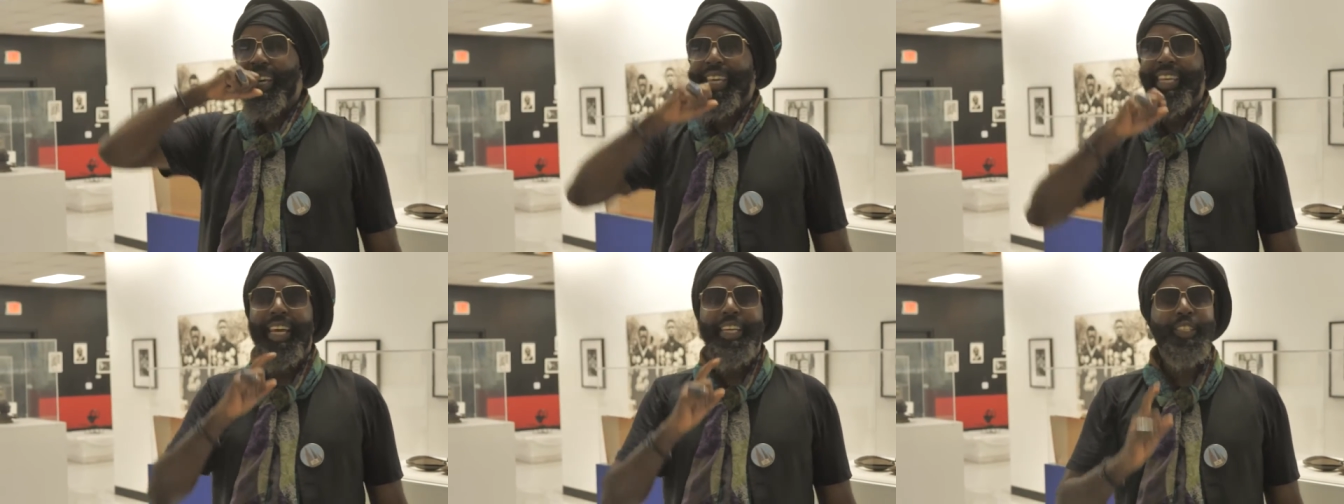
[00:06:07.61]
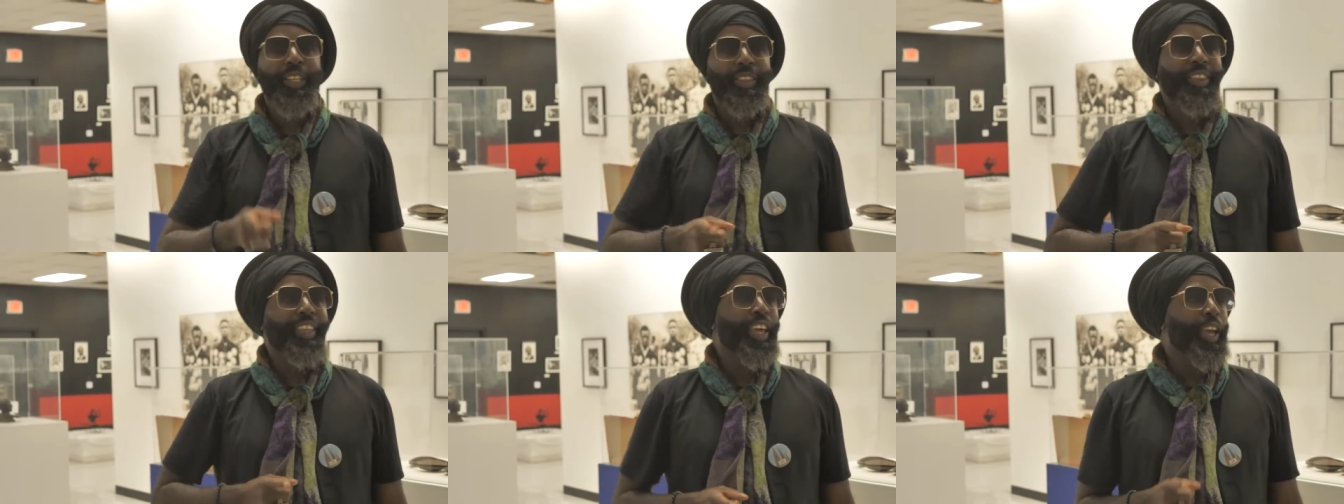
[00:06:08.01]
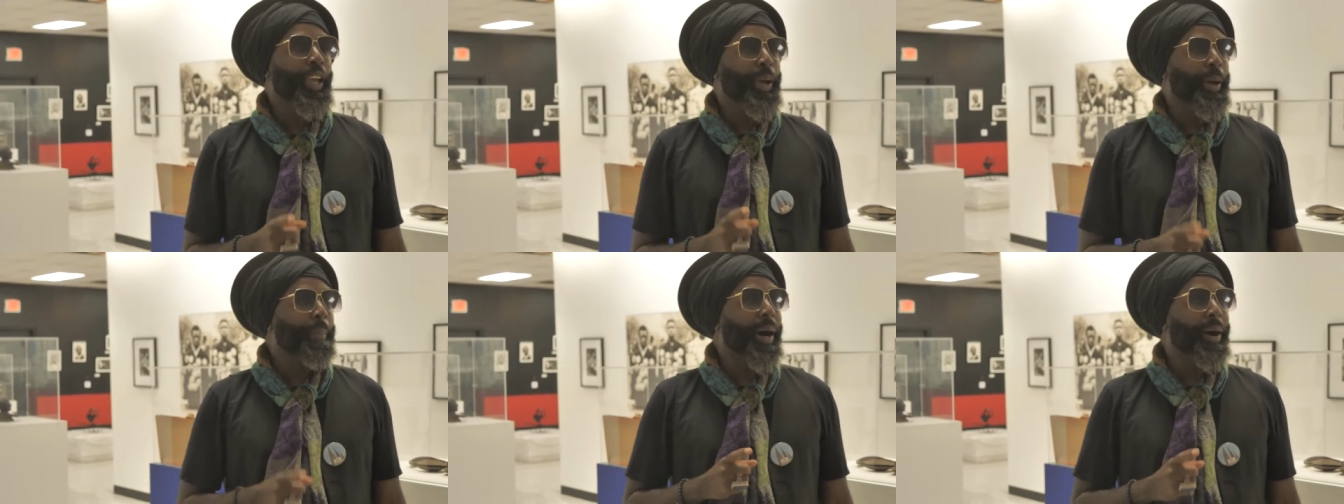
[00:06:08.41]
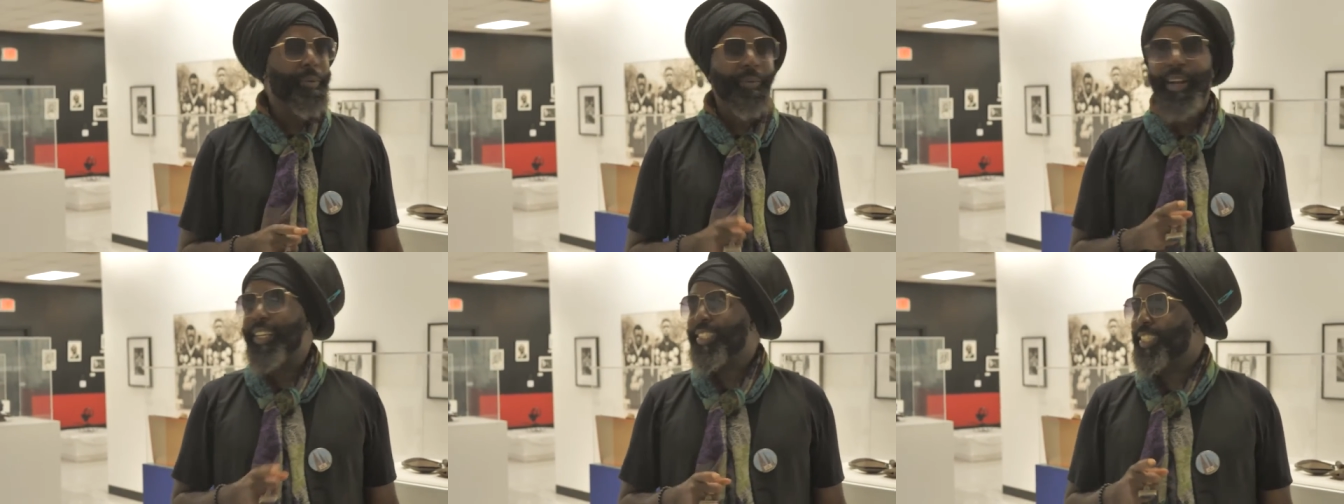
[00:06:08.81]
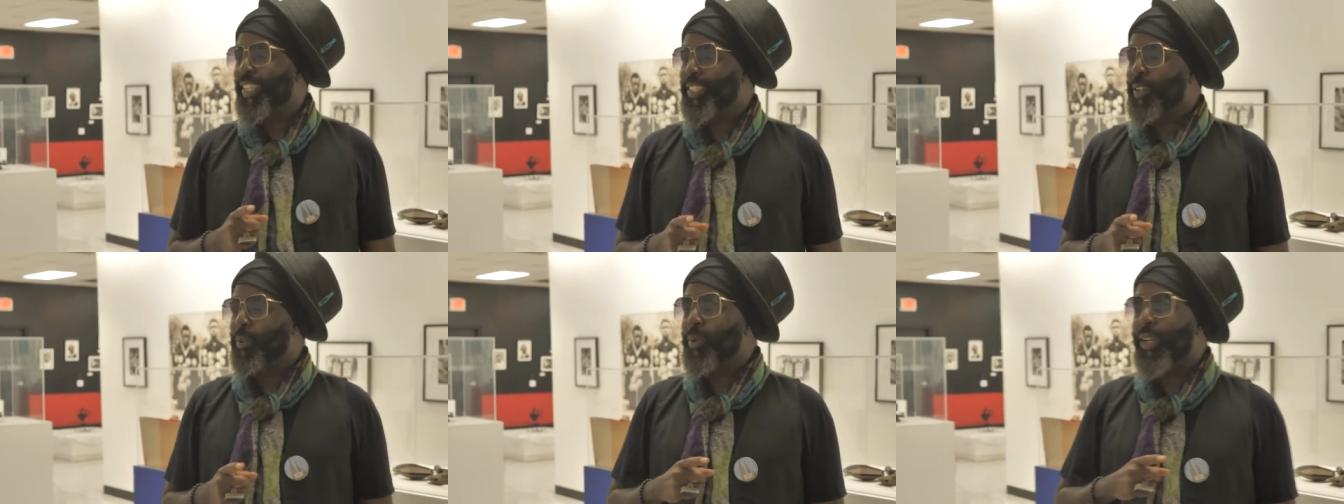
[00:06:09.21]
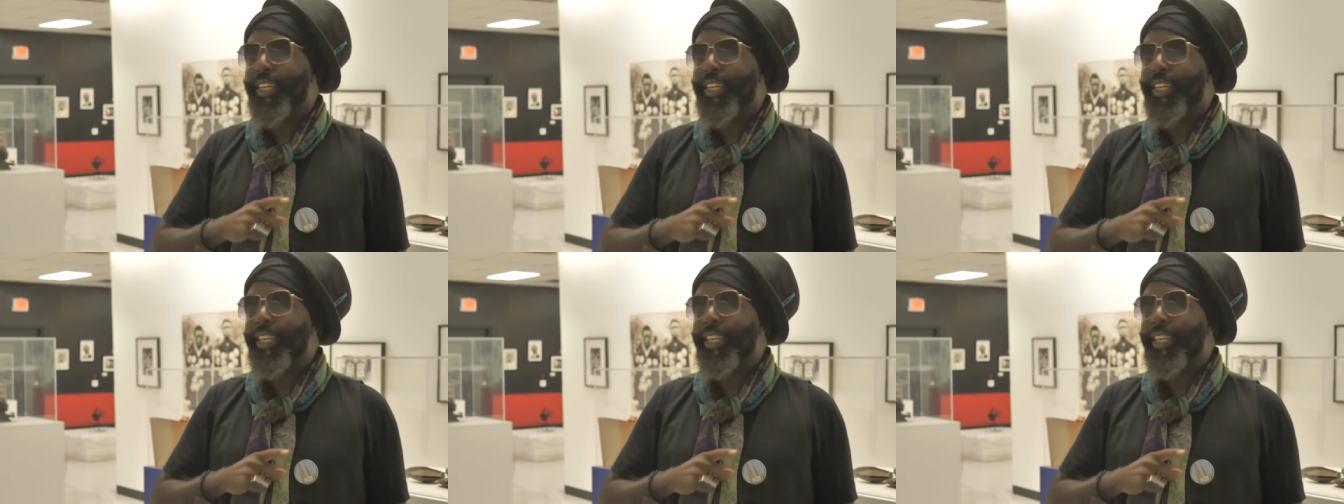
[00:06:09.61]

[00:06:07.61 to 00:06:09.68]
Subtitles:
And that's the thing about racism.